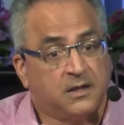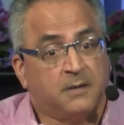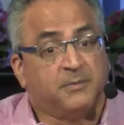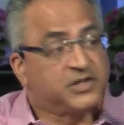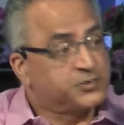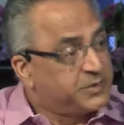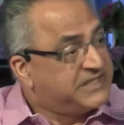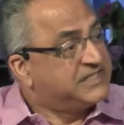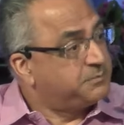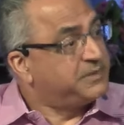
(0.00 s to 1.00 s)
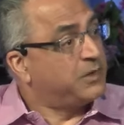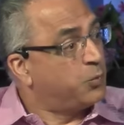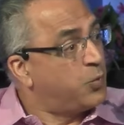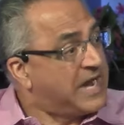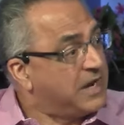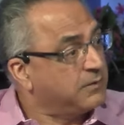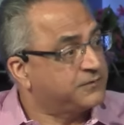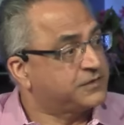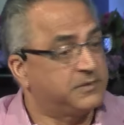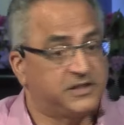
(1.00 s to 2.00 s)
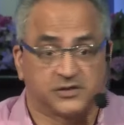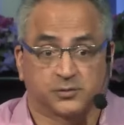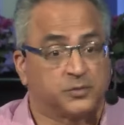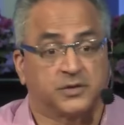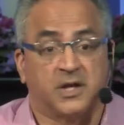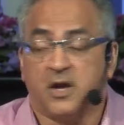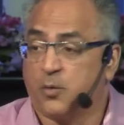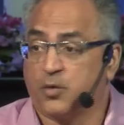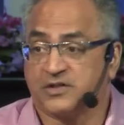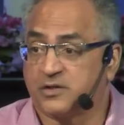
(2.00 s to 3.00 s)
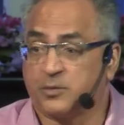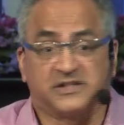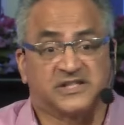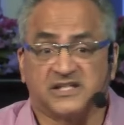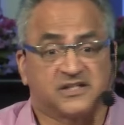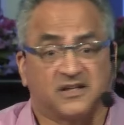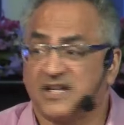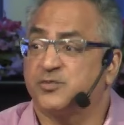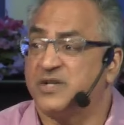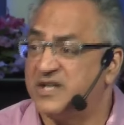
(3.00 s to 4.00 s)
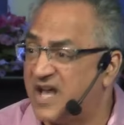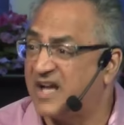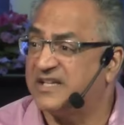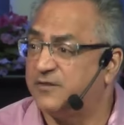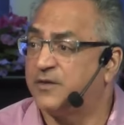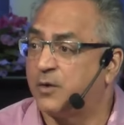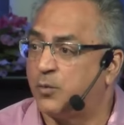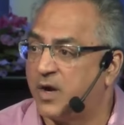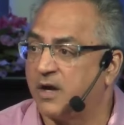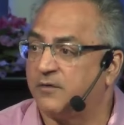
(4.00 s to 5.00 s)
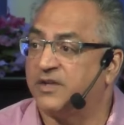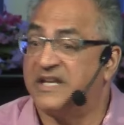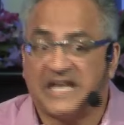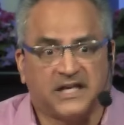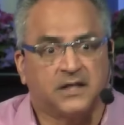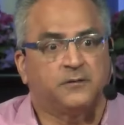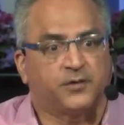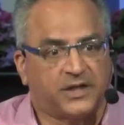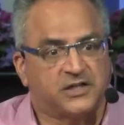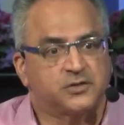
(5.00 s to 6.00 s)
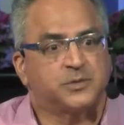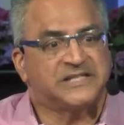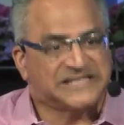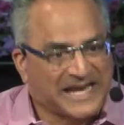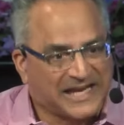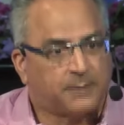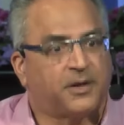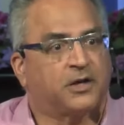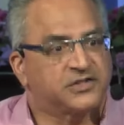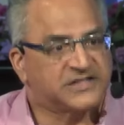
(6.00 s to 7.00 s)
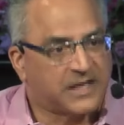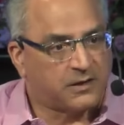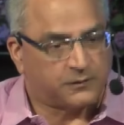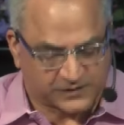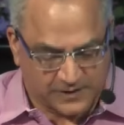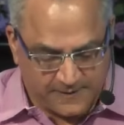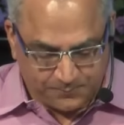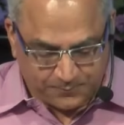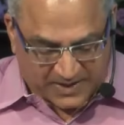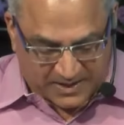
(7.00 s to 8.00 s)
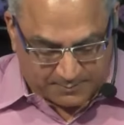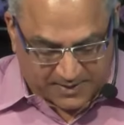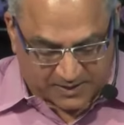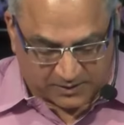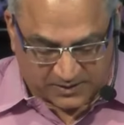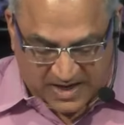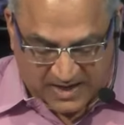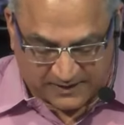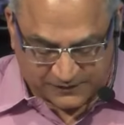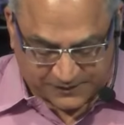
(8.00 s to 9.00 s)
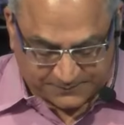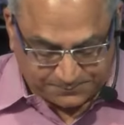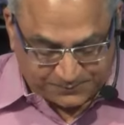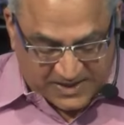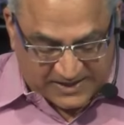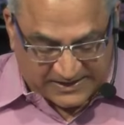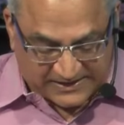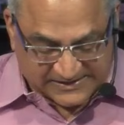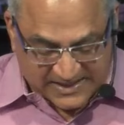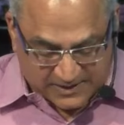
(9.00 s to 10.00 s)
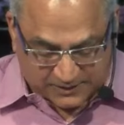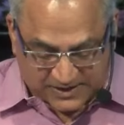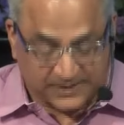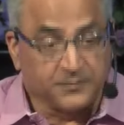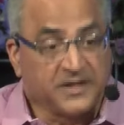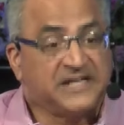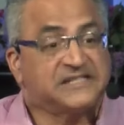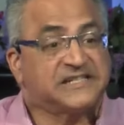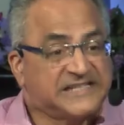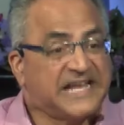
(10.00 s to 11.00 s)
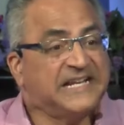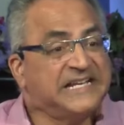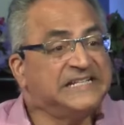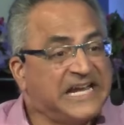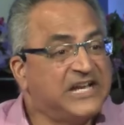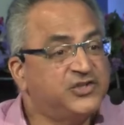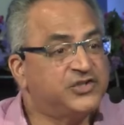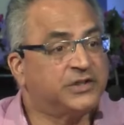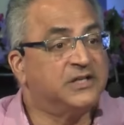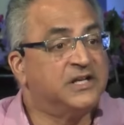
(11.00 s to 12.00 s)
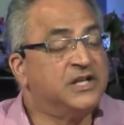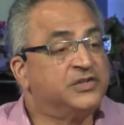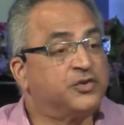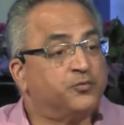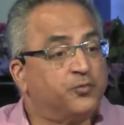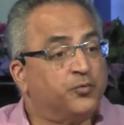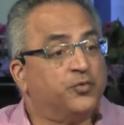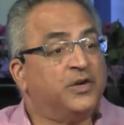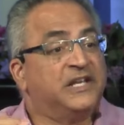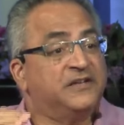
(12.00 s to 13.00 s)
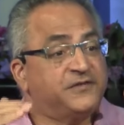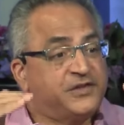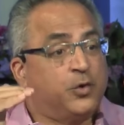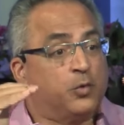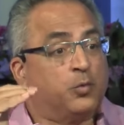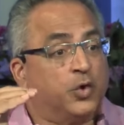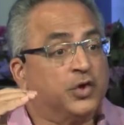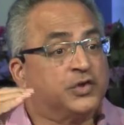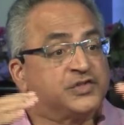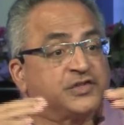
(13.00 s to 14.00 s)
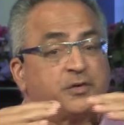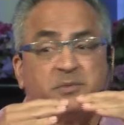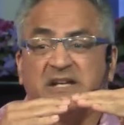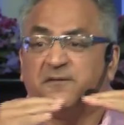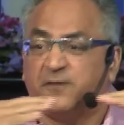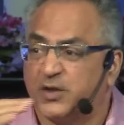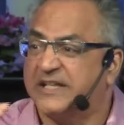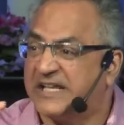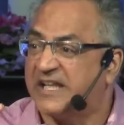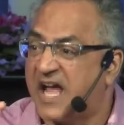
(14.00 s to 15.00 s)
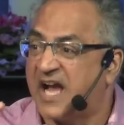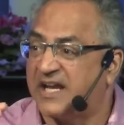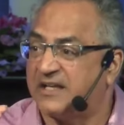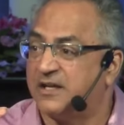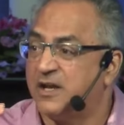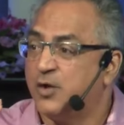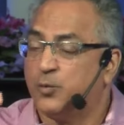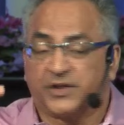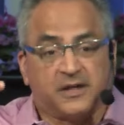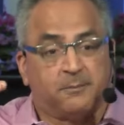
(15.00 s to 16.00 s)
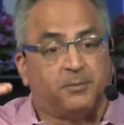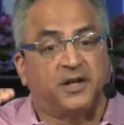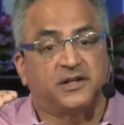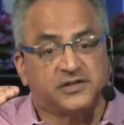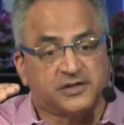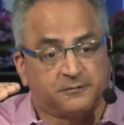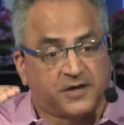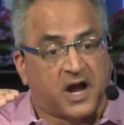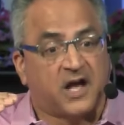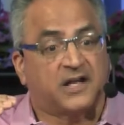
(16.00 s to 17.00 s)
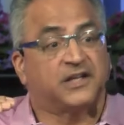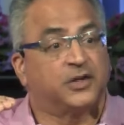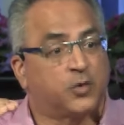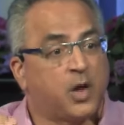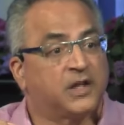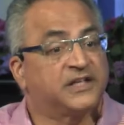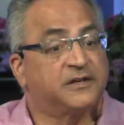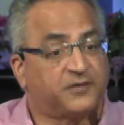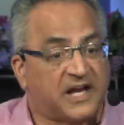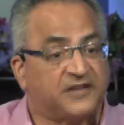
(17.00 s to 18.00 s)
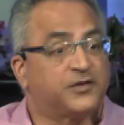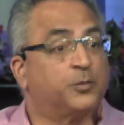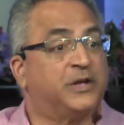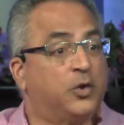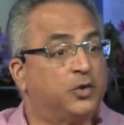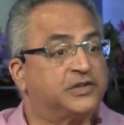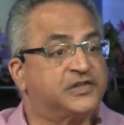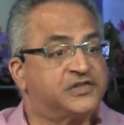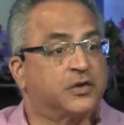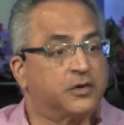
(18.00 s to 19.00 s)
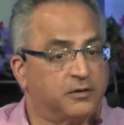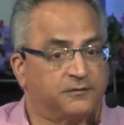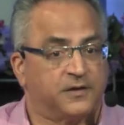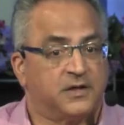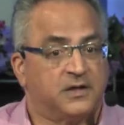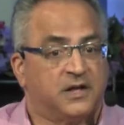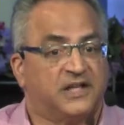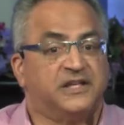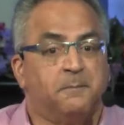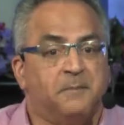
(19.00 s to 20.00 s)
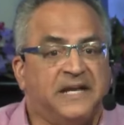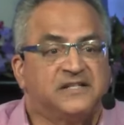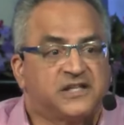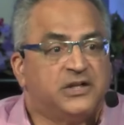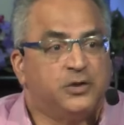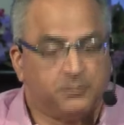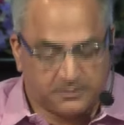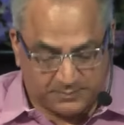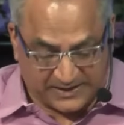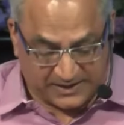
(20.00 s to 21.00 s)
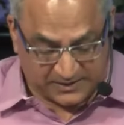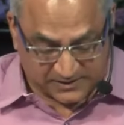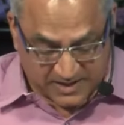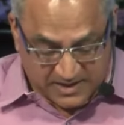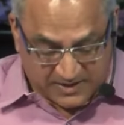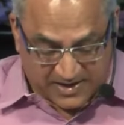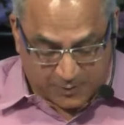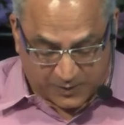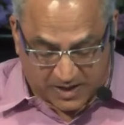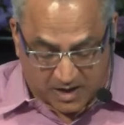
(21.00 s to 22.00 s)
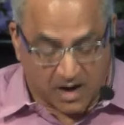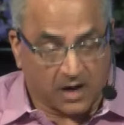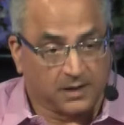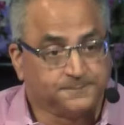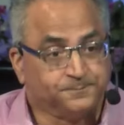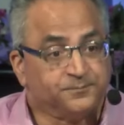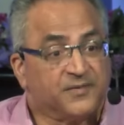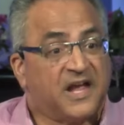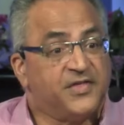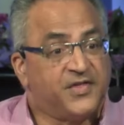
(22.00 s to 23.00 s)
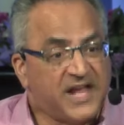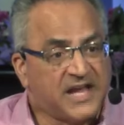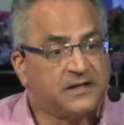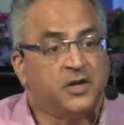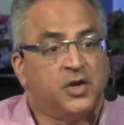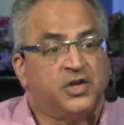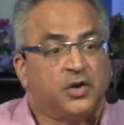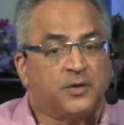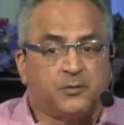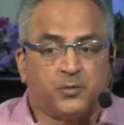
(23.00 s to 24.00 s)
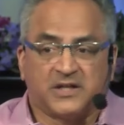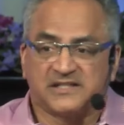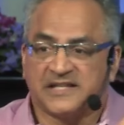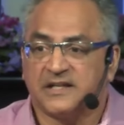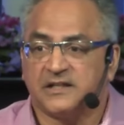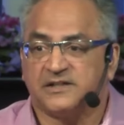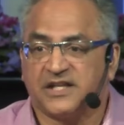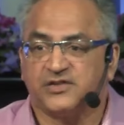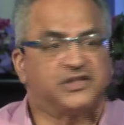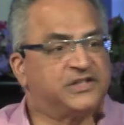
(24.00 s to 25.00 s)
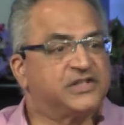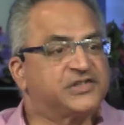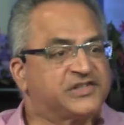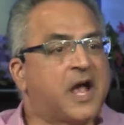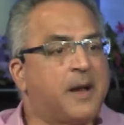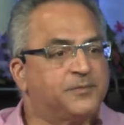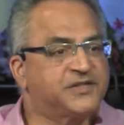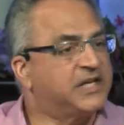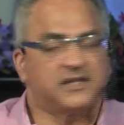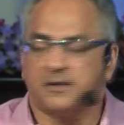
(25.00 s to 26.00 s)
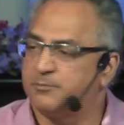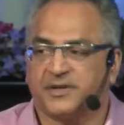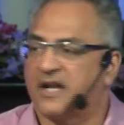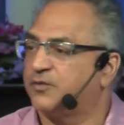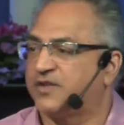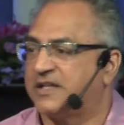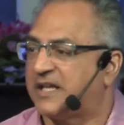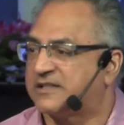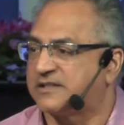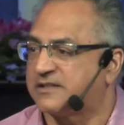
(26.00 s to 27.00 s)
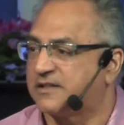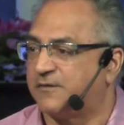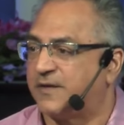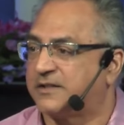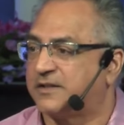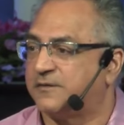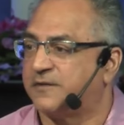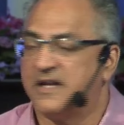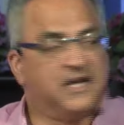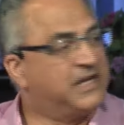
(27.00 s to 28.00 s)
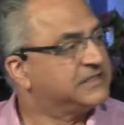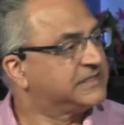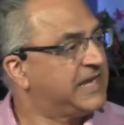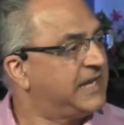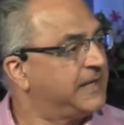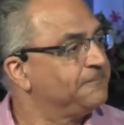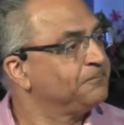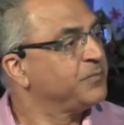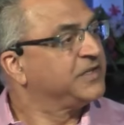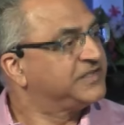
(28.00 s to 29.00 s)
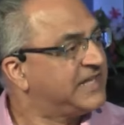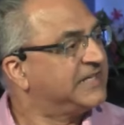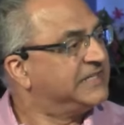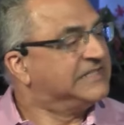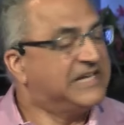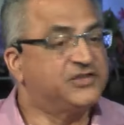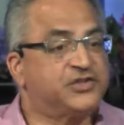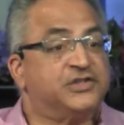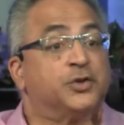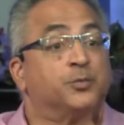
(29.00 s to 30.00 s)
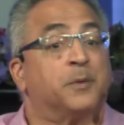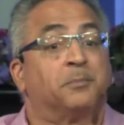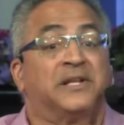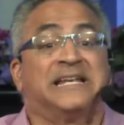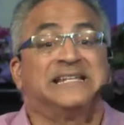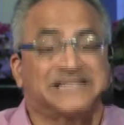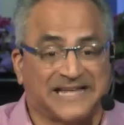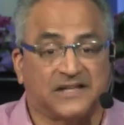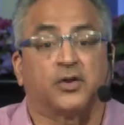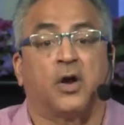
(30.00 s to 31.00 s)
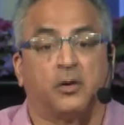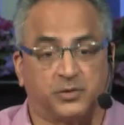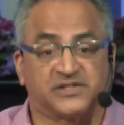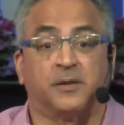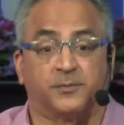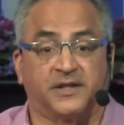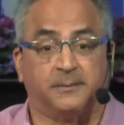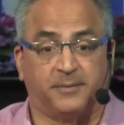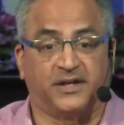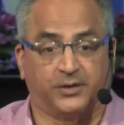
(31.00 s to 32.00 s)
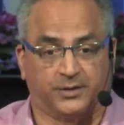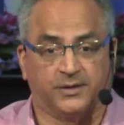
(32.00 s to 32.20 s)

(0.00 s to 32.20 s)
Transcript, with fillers: Because we need to be aware of some of these words that we say. Sometimes we're not even aware of the negative things we say about ourselves and about our lives. And then the second thing is to set an intention to lift your words to be fully aligned with the abundance of God and the quality of life that we all deserve and the amazing human beings that we are. And then, you know, we can set an intention to just stop saying them, but I don't think that's as effective as saying, set an intention to replace that thought with something better.